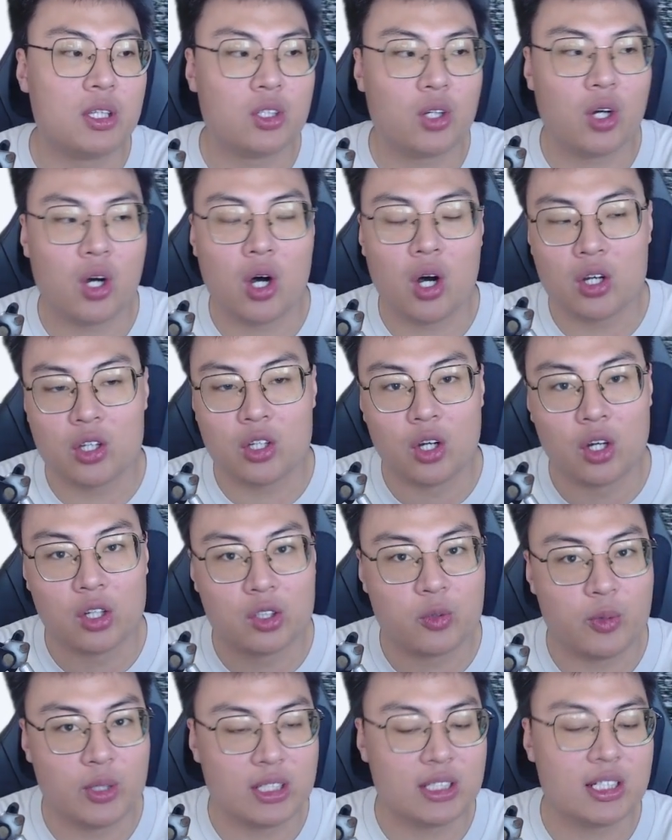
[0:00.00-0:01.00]
So all your
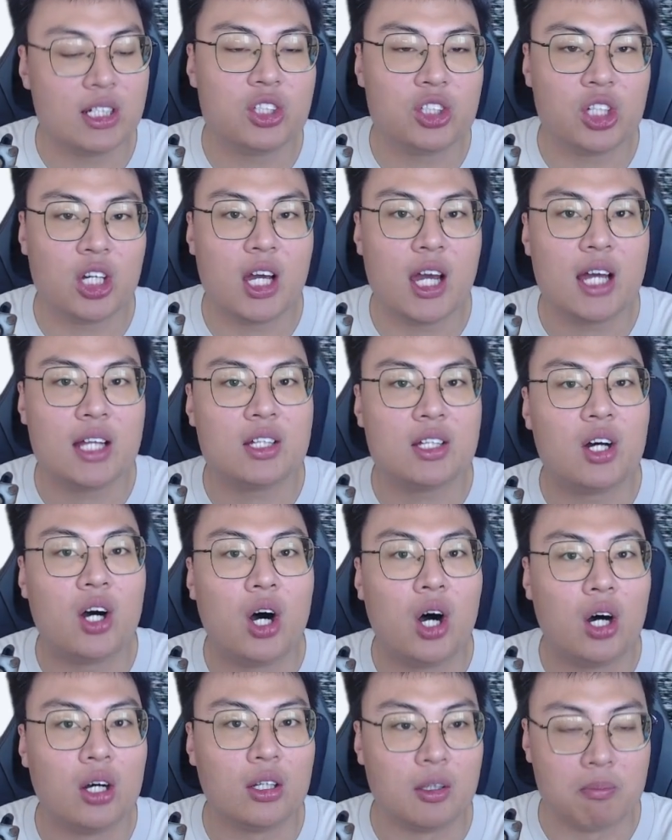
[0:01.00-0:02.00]
research chat,
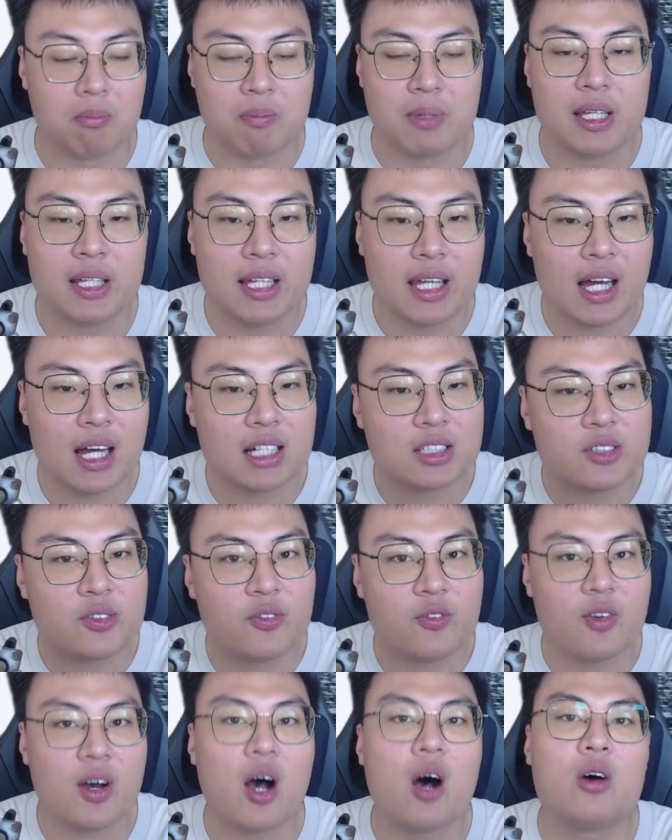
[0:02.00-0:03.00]
all the videos,
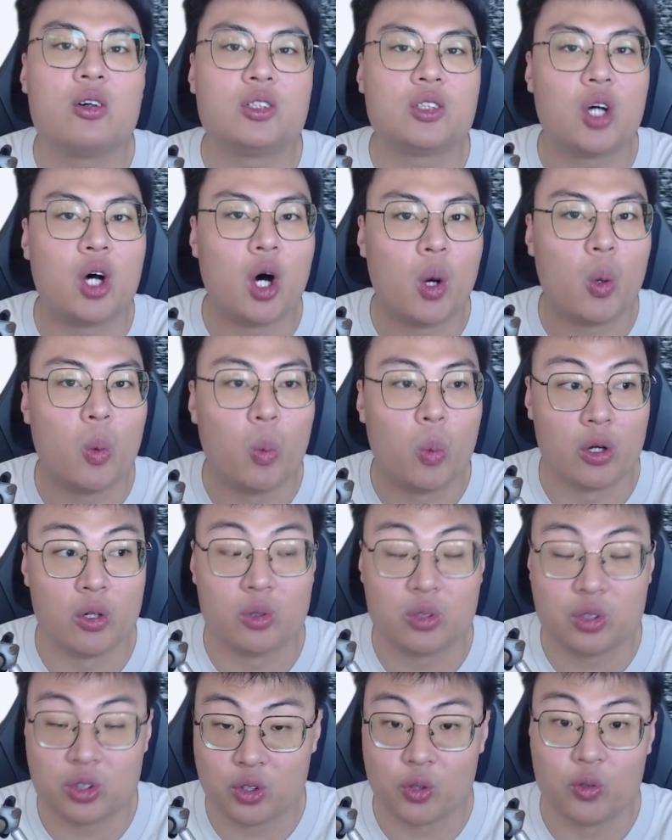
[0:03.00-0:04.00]
files, all
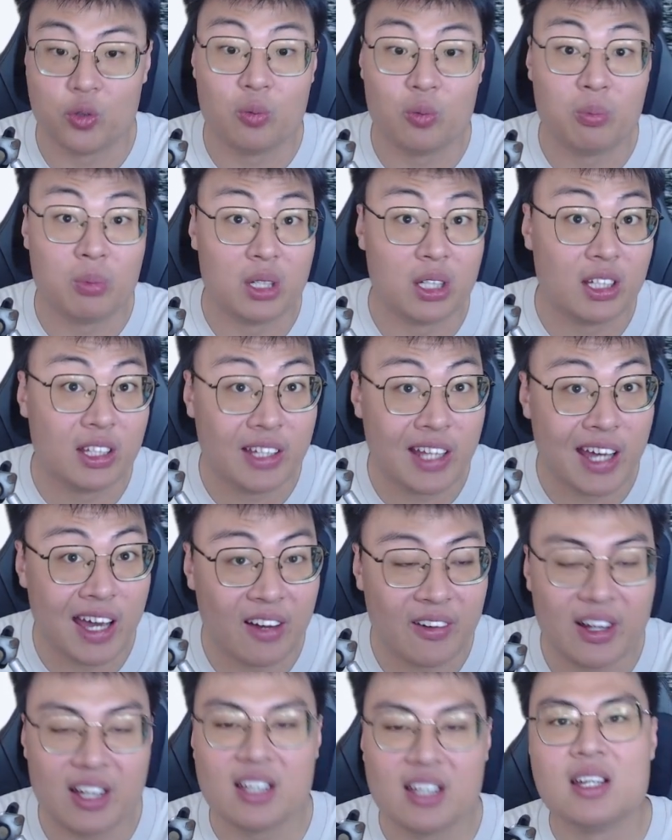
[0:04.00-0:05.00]
will still be there.
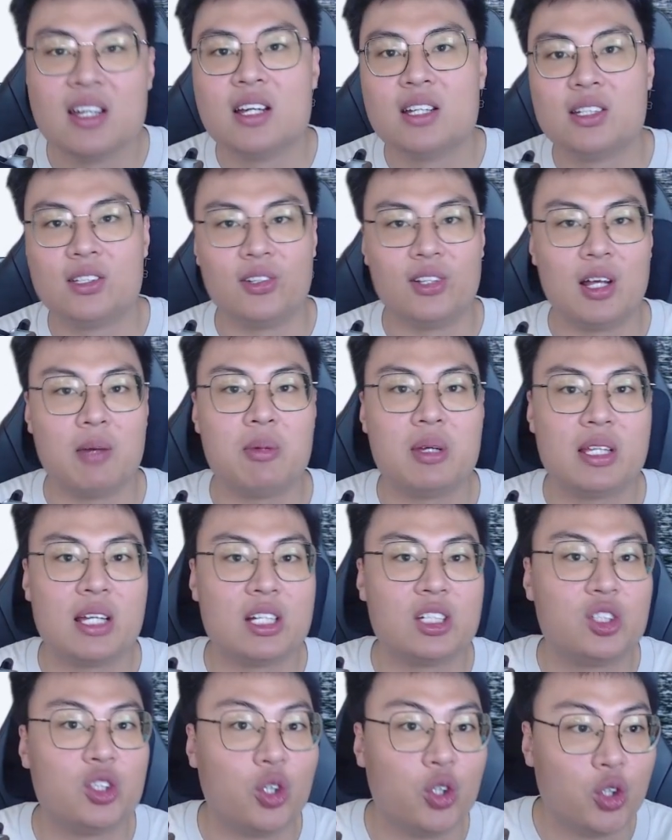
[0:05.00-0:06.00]
Alright, so let me
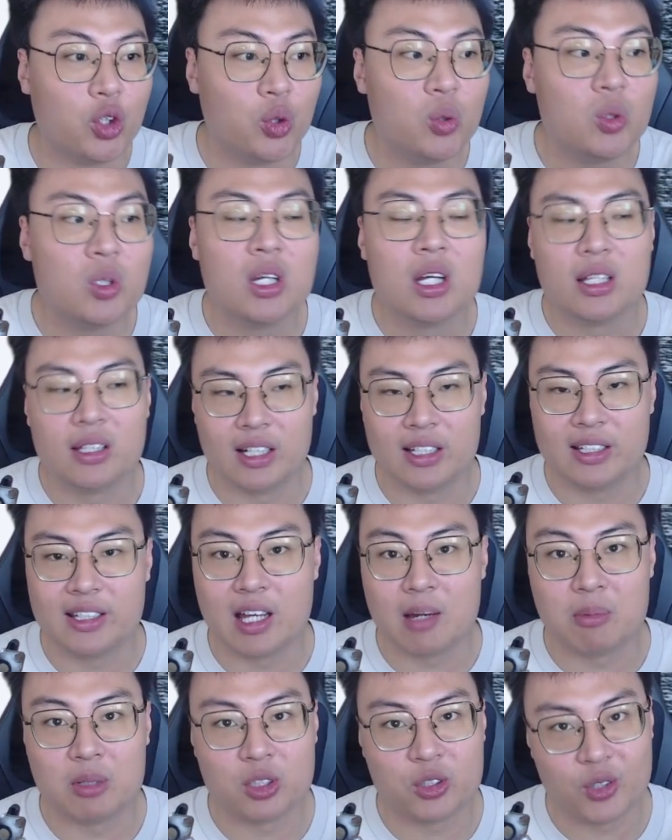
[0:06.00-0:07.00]
just show you the
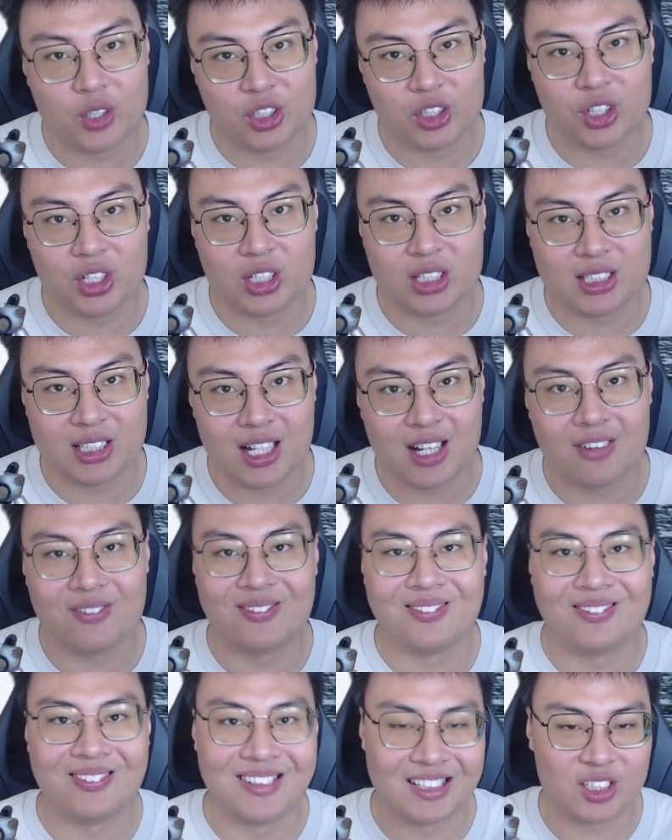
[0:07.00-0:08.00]
demonstration itself.
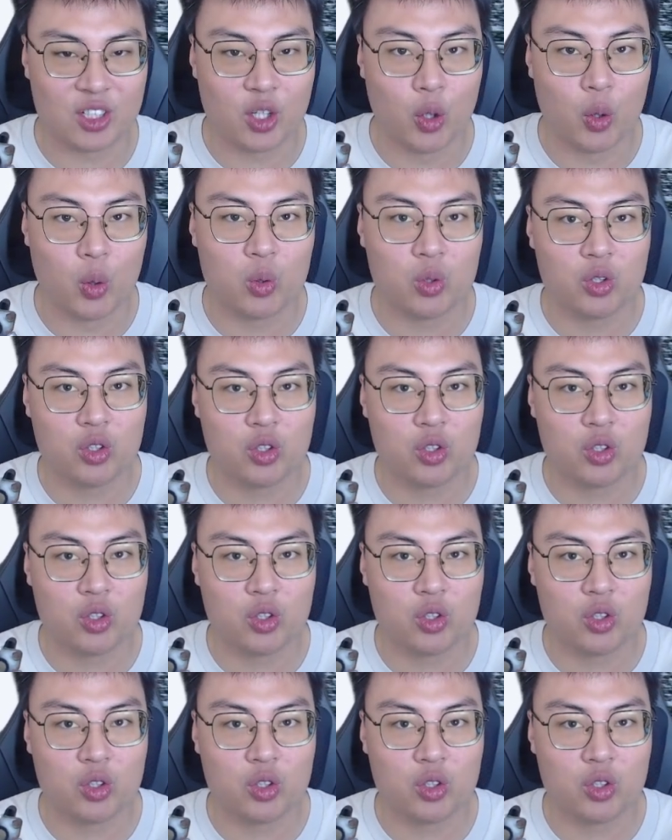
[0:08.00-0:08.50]
Let's go.